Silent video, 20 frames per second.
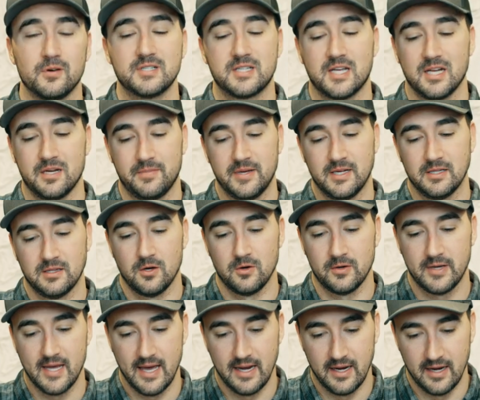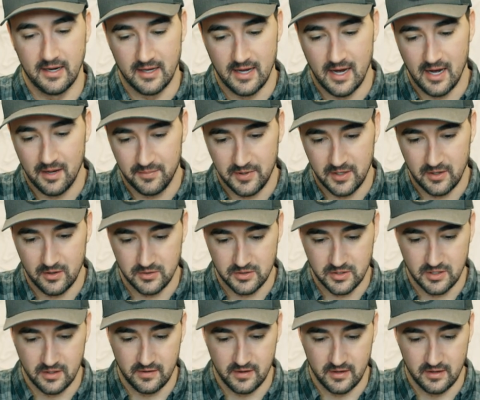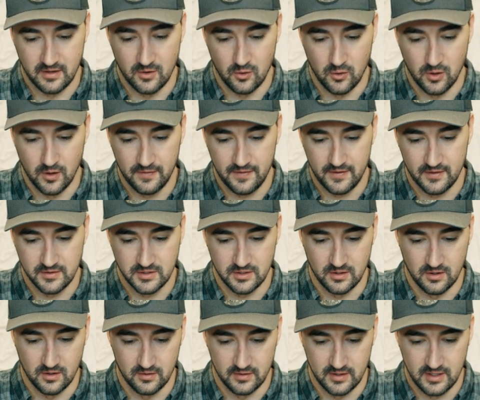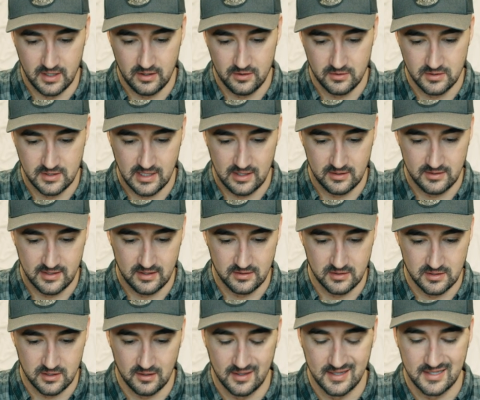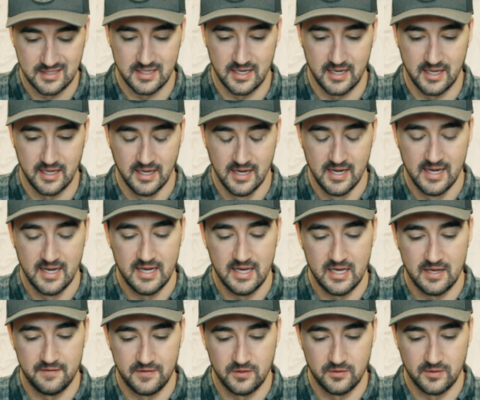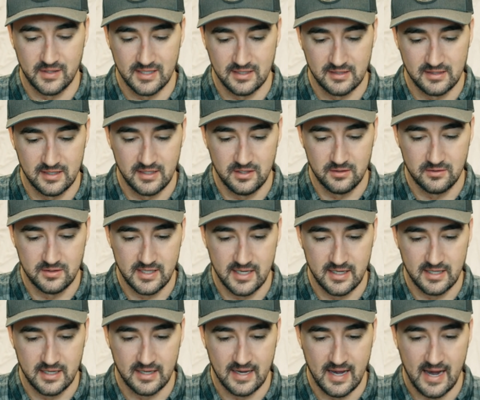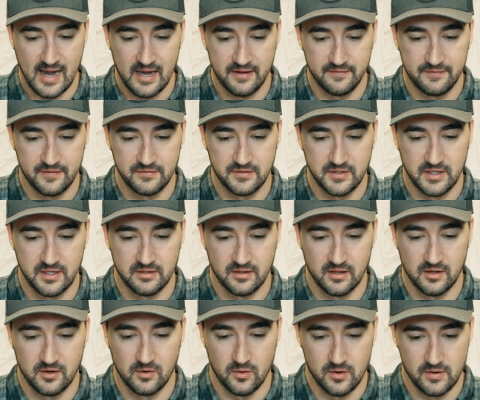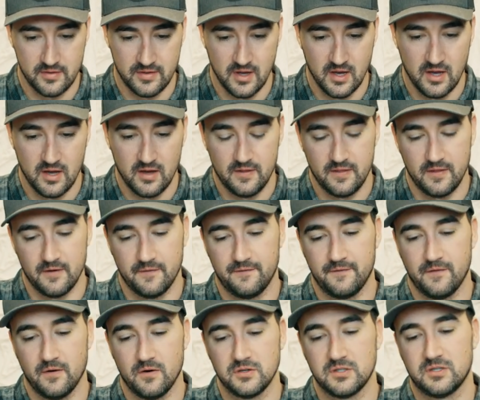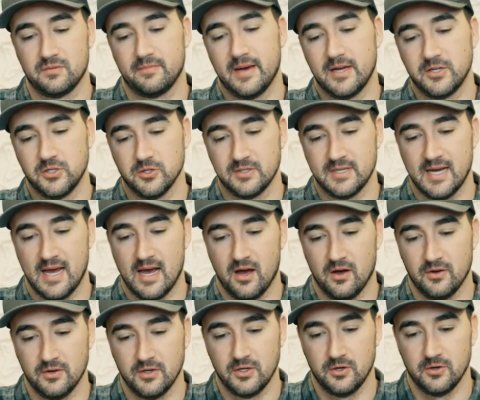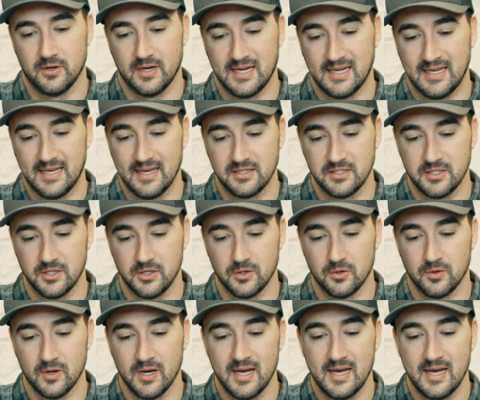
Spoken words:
going to be located up here to the north. So here's downtown Salt Lake City. If you continue taking I-15 in the north, the first major town you're going to get to